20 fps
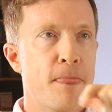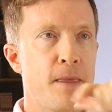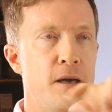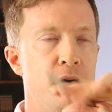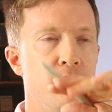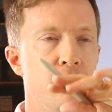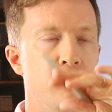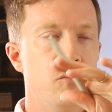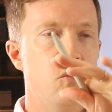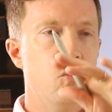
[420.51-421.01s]

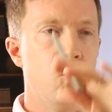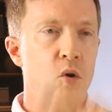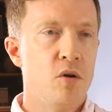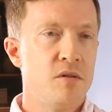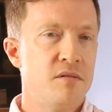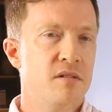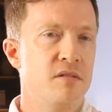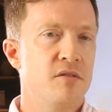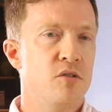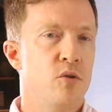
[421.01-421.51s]
uh, of
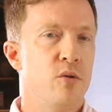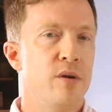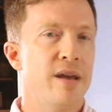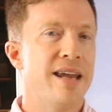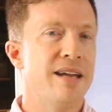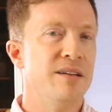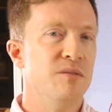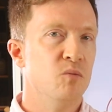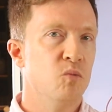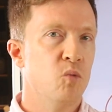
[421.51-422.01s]
what to do
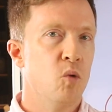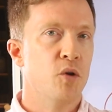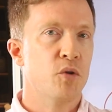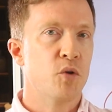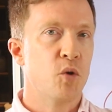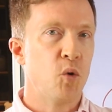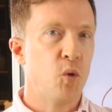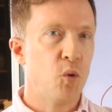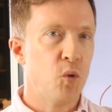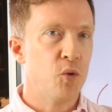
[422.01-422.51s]
in what
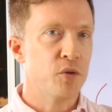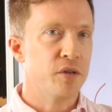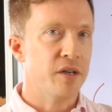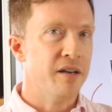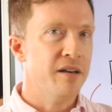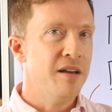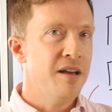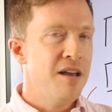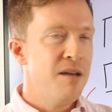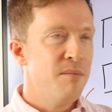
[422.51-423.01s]
order